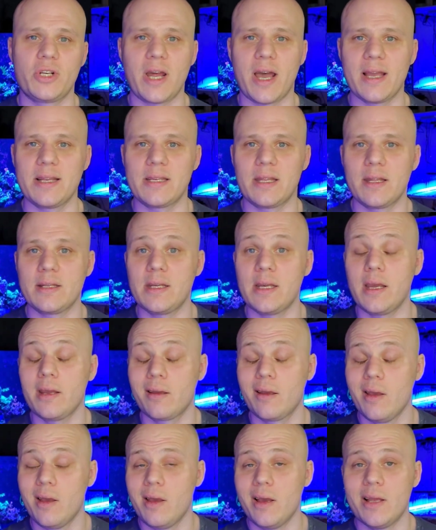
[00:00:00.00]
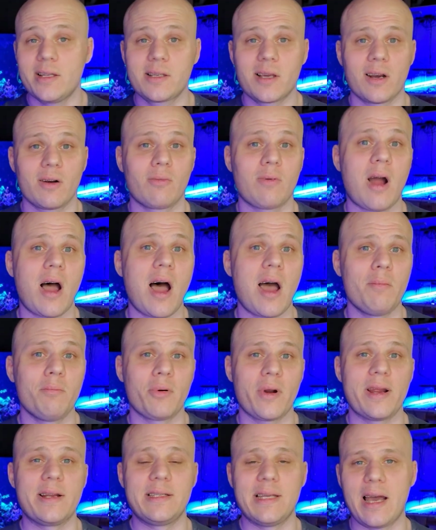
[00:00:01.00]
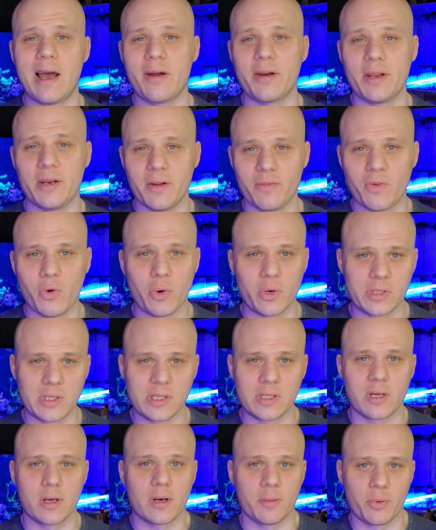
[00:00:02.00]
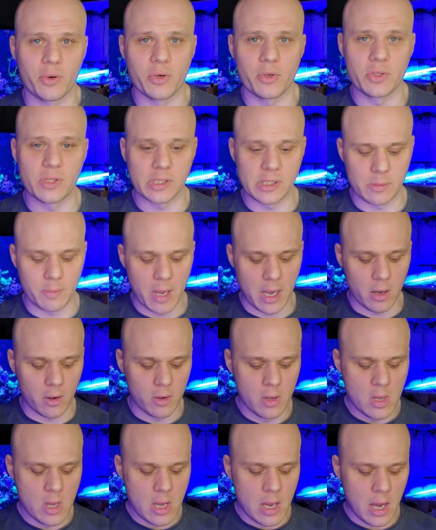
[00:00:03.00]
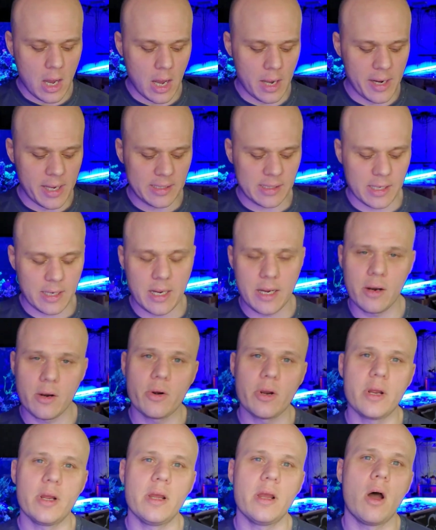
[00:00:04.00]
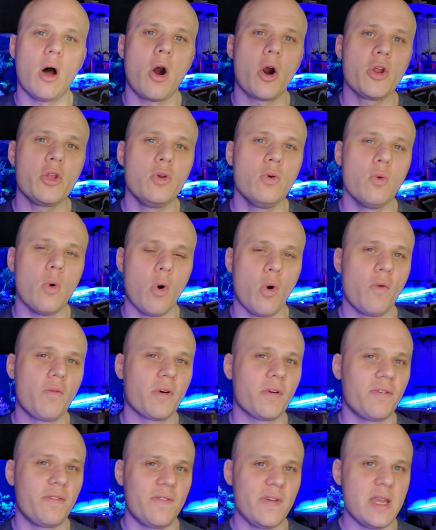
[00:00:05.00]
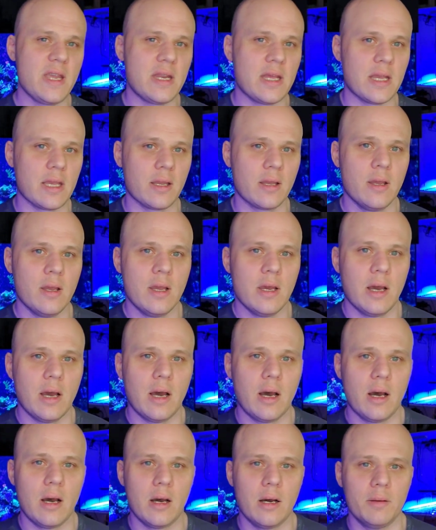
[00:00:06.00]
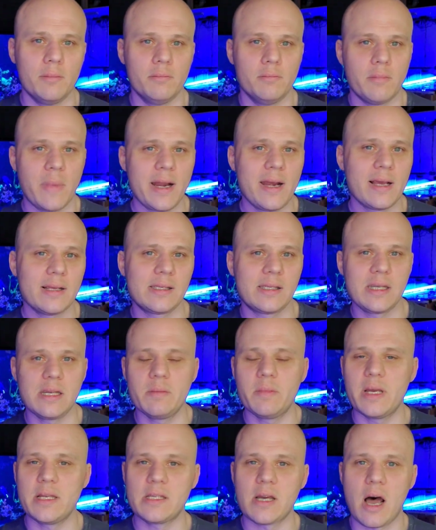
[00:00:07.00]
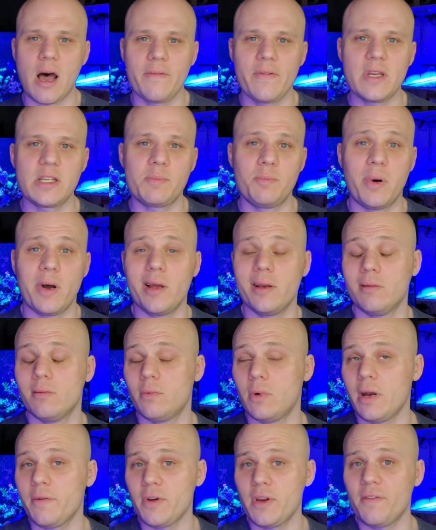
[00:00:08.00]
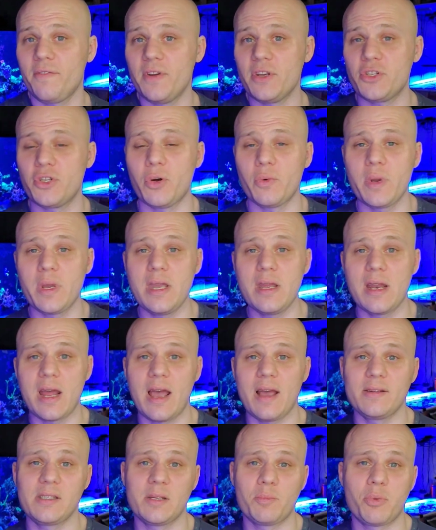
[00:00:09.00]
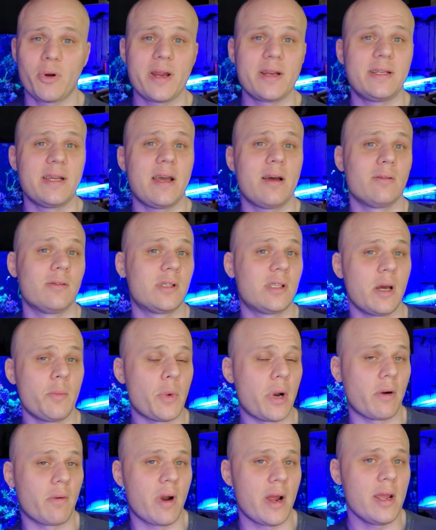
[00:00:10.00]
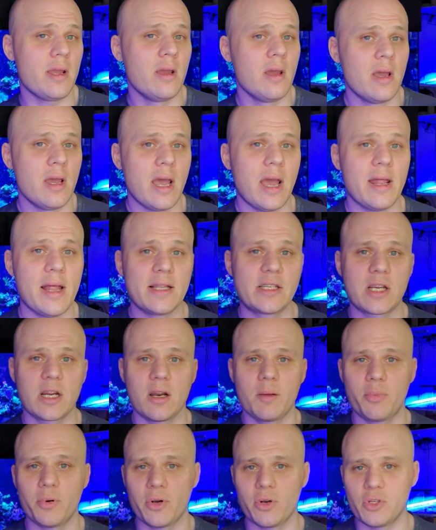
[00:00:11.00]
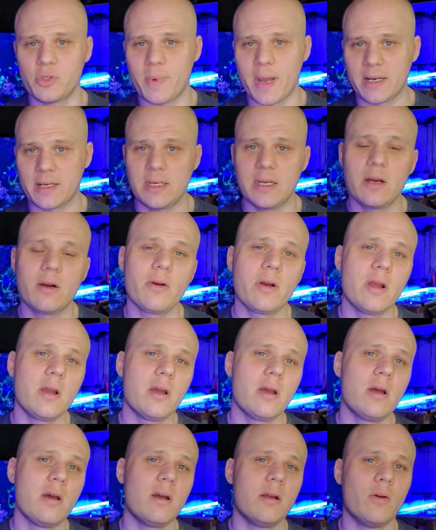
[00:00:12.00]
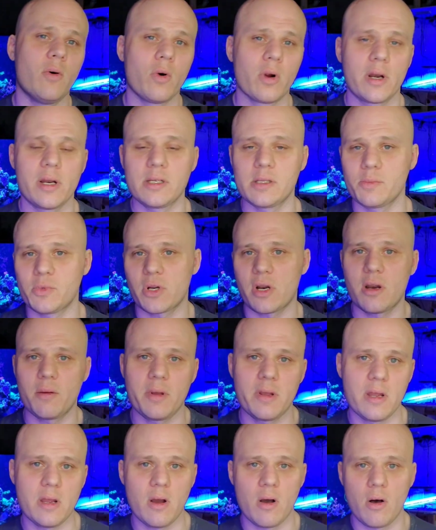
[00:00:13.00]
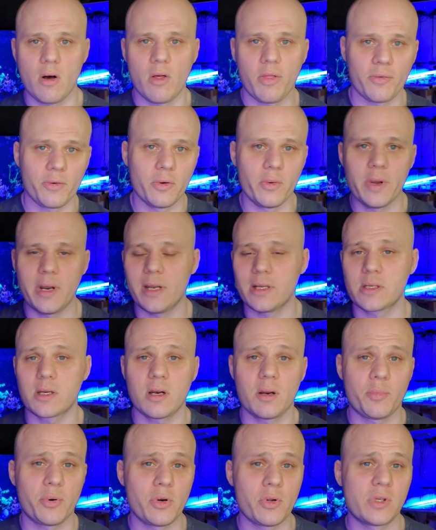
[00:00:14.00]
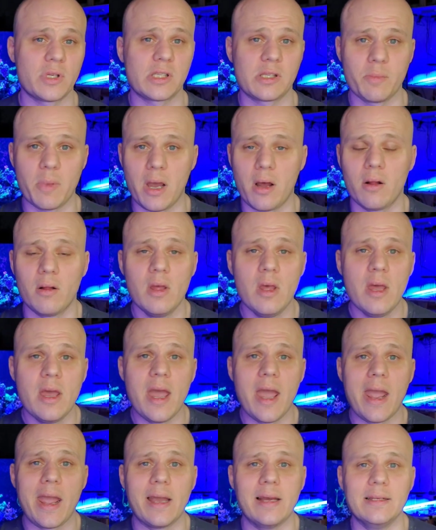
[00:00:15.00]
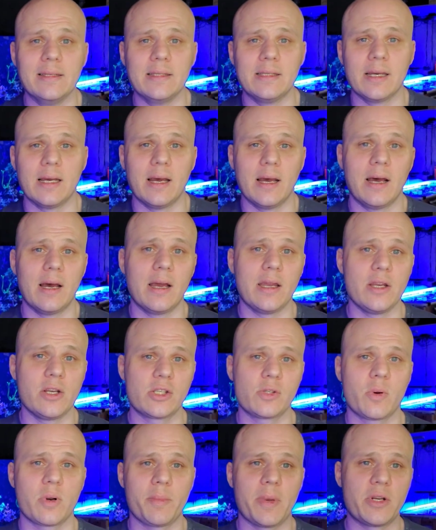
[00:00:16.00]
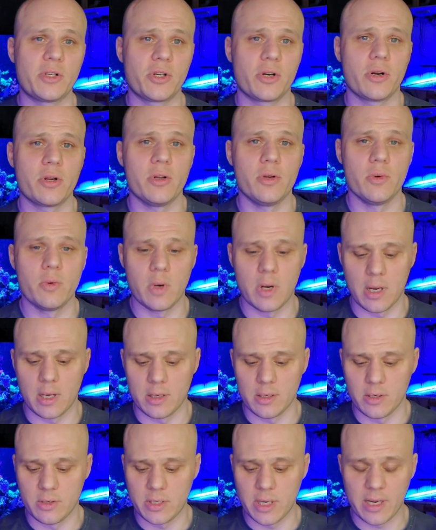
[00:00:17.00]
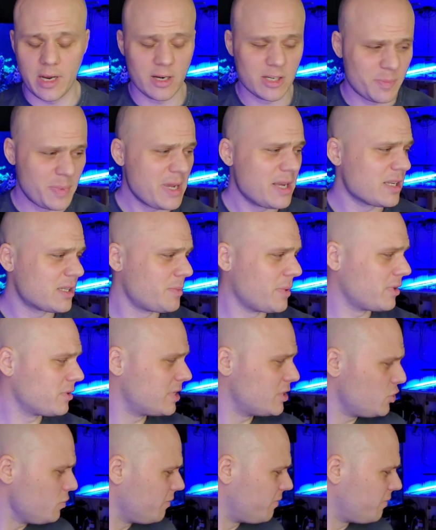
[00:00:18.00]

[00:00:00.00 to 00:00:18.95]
dies in the tank, it's going to rot, break down, and of course it's going to produce a smell. Next thing here, are you overfeeding? Might not seem as obvious, but whatever your fish don't eat has to break down somewhere, right? And that's going to produce bacteria, and organisms are going to be all through it, and it's going to produce a smell, and you just want to make sure you take care. Speaking of smell, did you